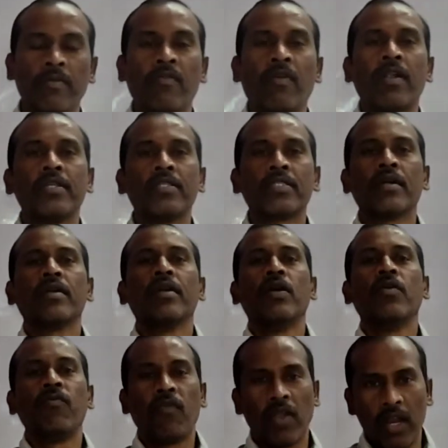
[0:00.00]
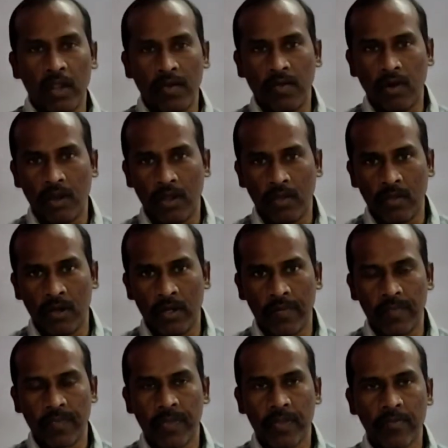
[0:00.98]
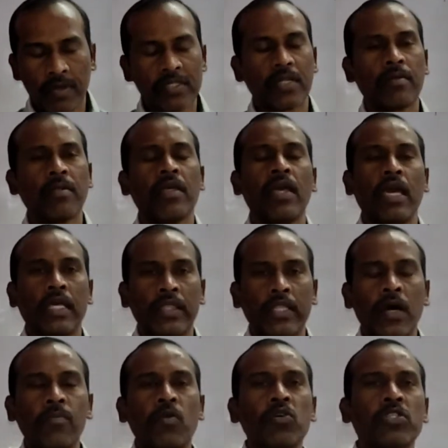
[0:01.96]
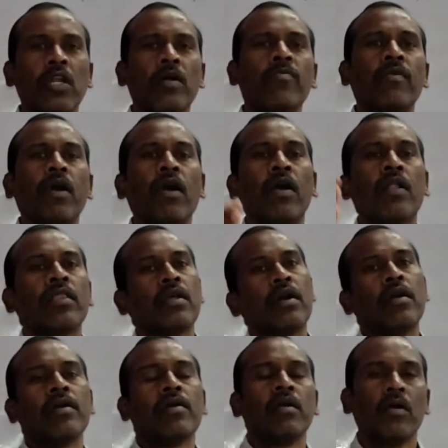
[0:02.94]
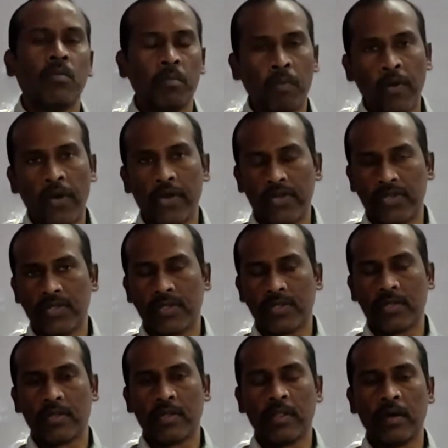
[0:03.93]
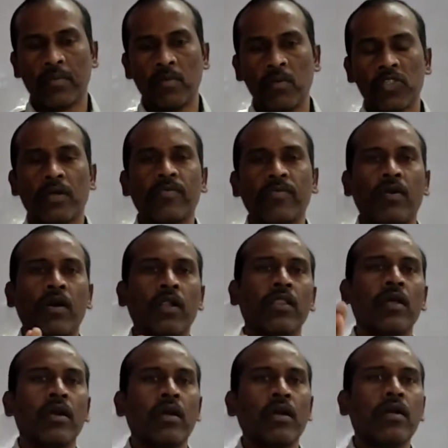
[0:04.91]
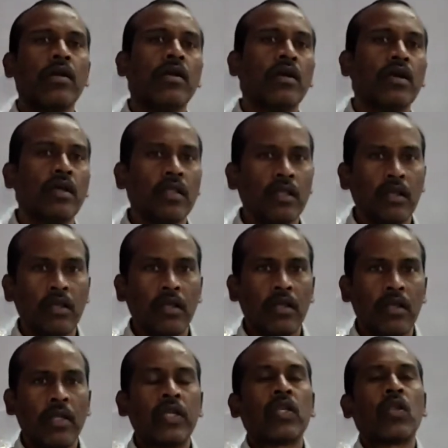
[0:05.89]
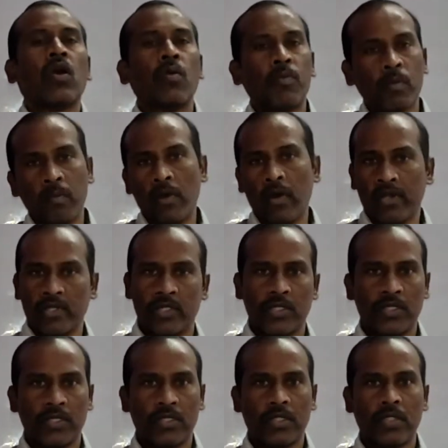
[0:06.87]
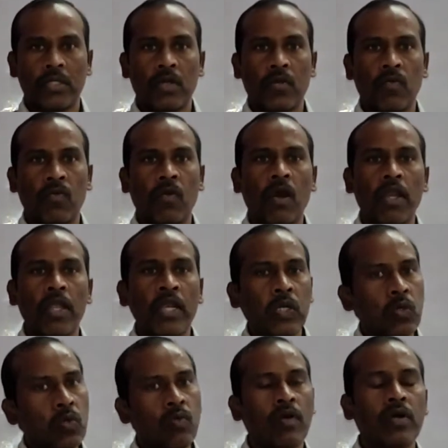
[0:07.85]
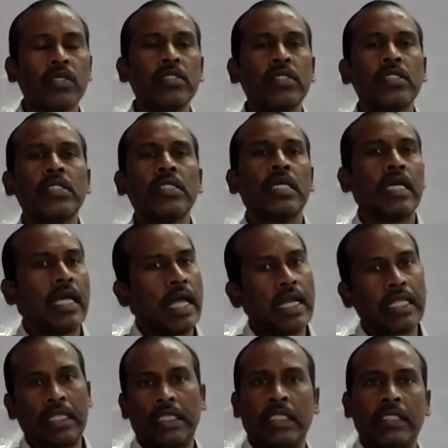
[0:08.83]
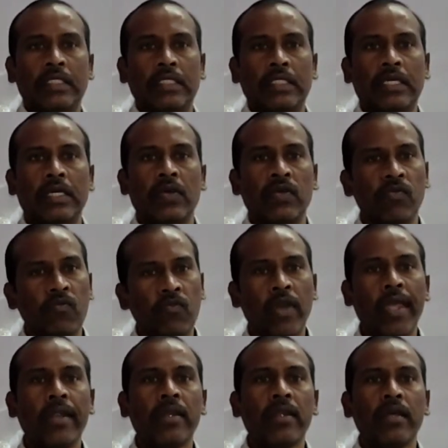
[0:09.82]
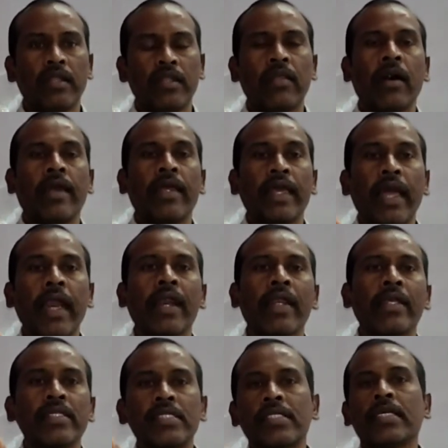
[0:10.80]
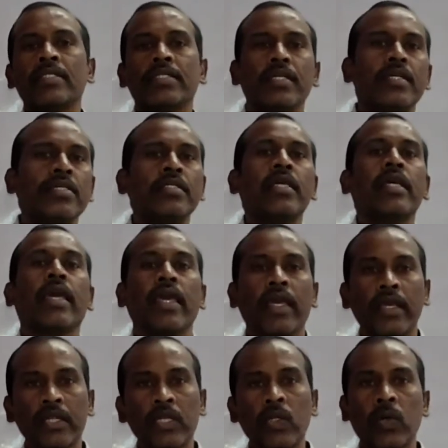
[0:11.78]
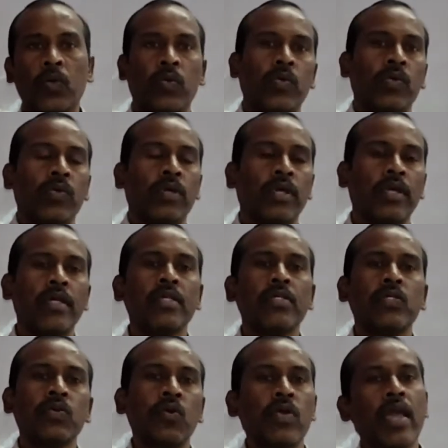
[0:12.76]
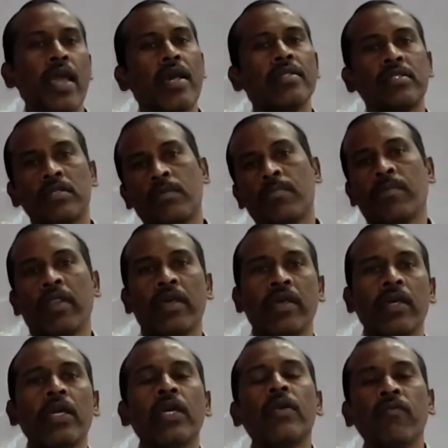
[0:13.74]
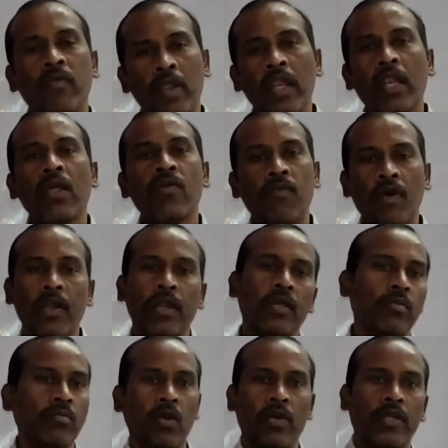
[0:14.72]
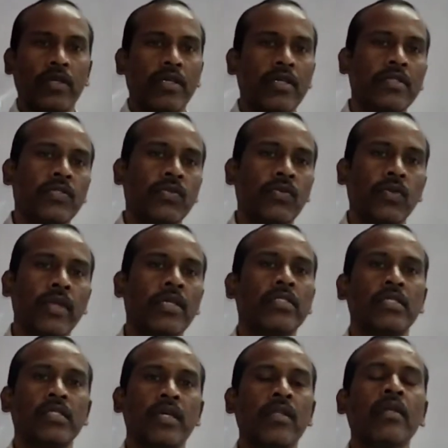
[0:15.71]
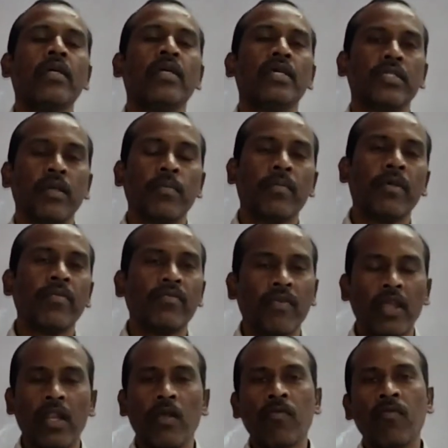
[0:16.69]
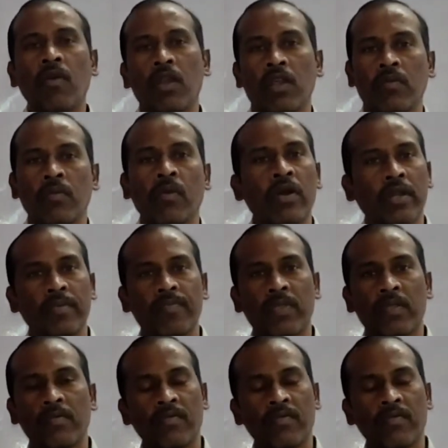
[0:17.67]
What is the freely falling body? First of all, the motion of all the bodies, the motion of all the dropped bodies falling towards earth when the air resistance is ignored is known as simply freely falling body. Is known as here simply freely falling body.